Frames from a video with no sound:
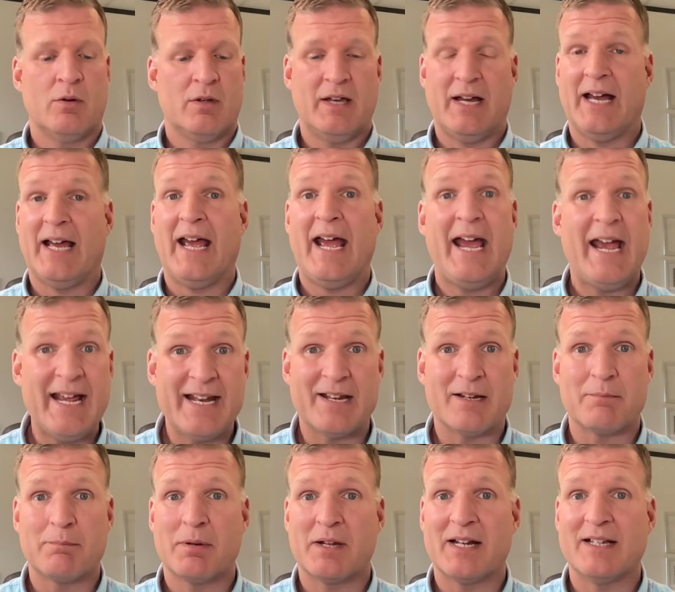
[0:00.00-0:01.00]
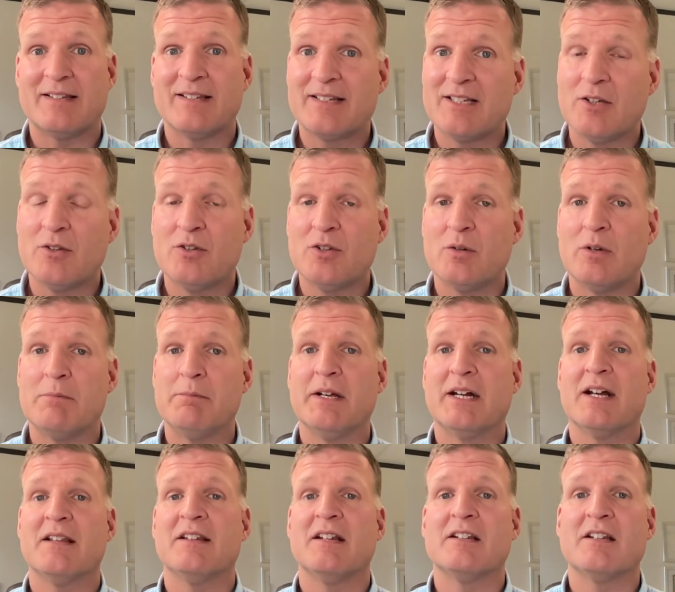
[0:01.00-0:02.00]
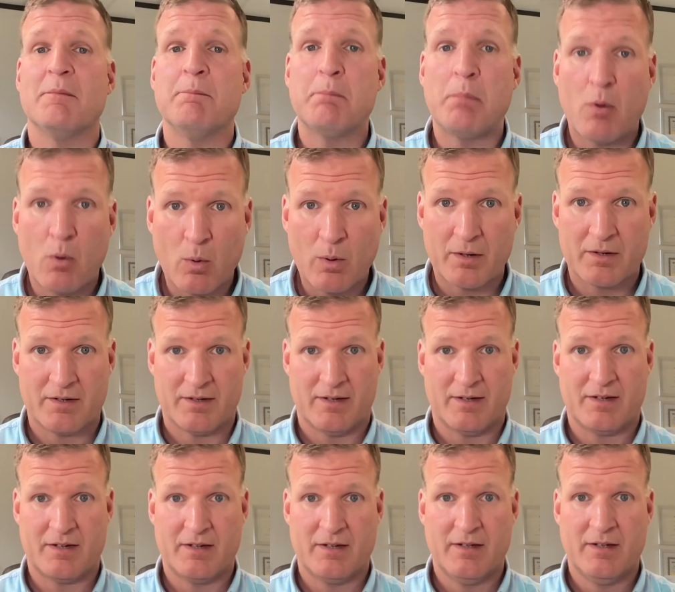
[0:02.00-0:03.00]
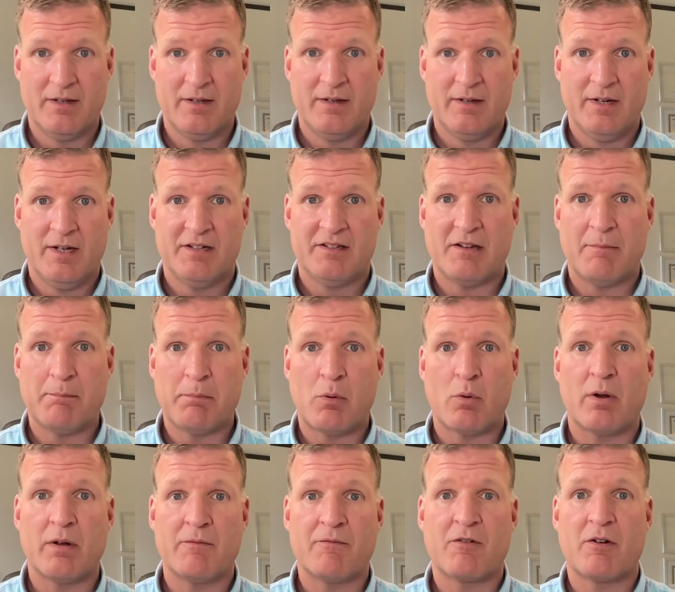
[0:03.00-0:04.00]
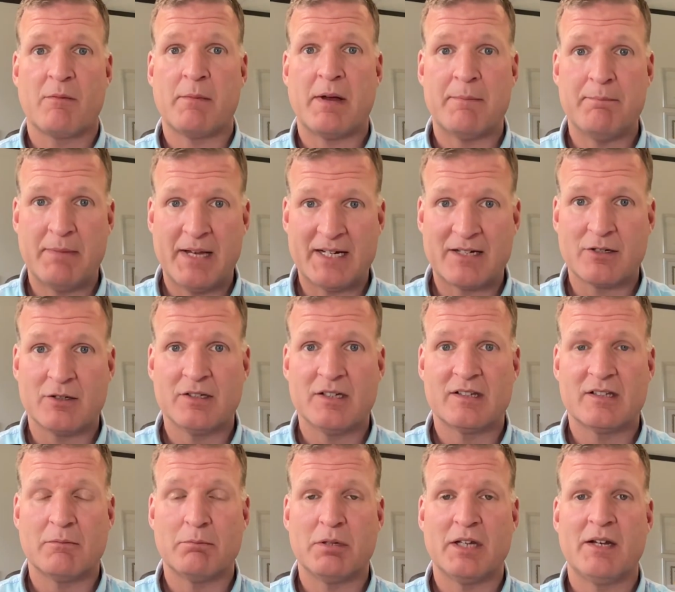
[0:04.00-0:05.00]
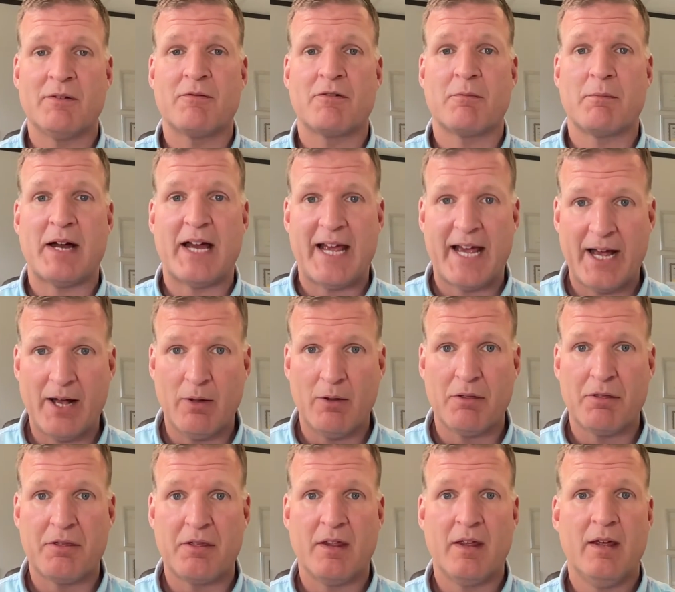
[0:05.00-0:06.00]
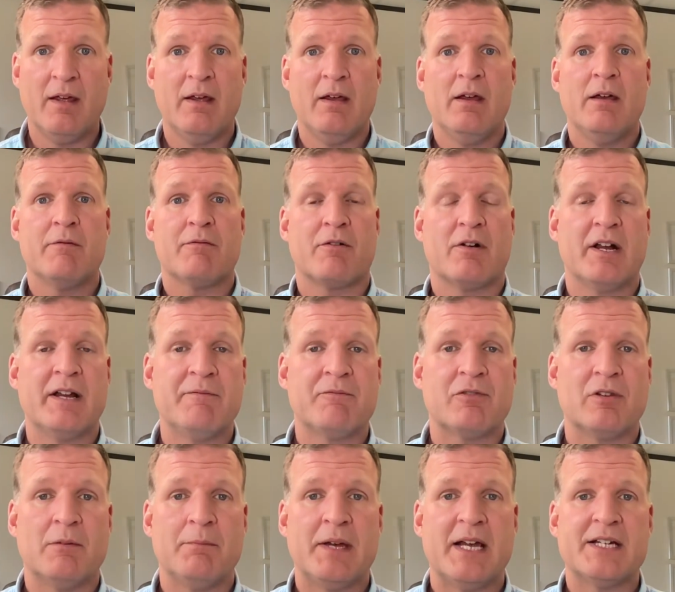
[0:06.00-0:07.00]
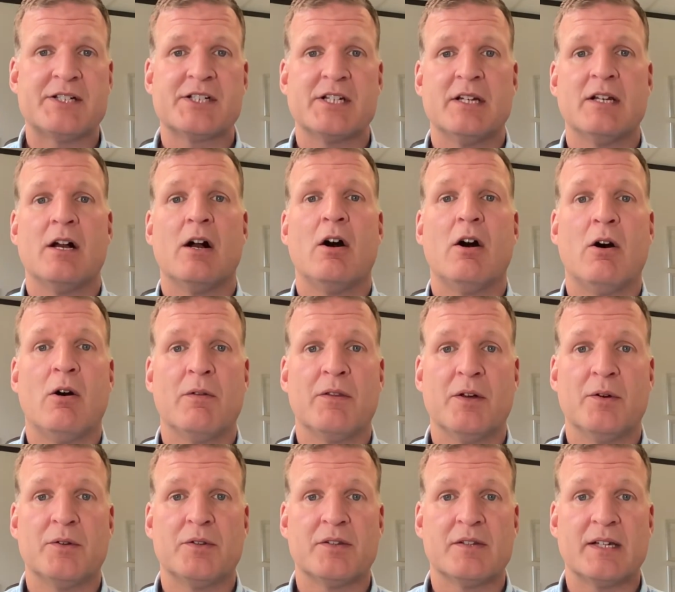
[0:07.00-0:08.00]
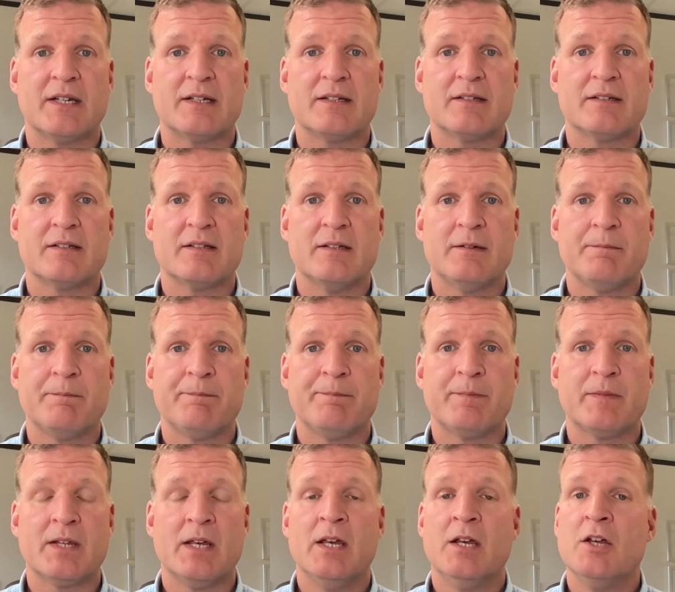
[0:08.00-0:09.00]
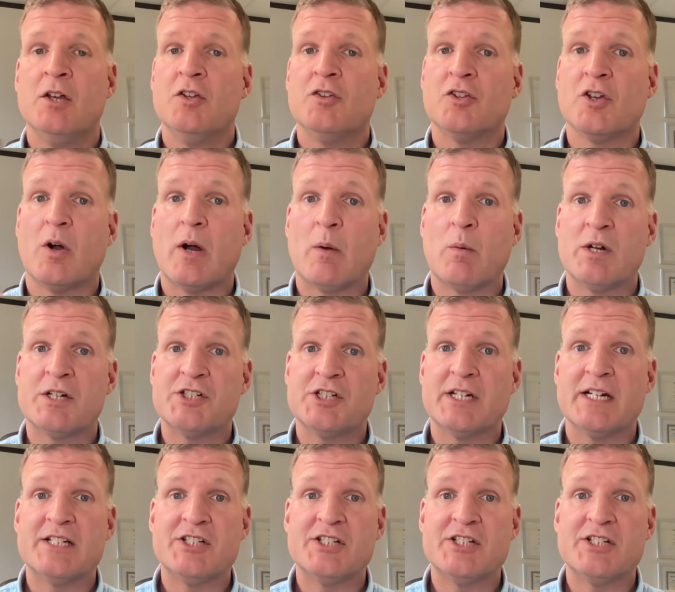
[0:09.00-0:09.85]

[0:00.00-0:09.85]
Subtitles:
I hate it, but I still do it because it's important. It's important for my mental discipline, for my health, for inflammation, all those things. So I want you to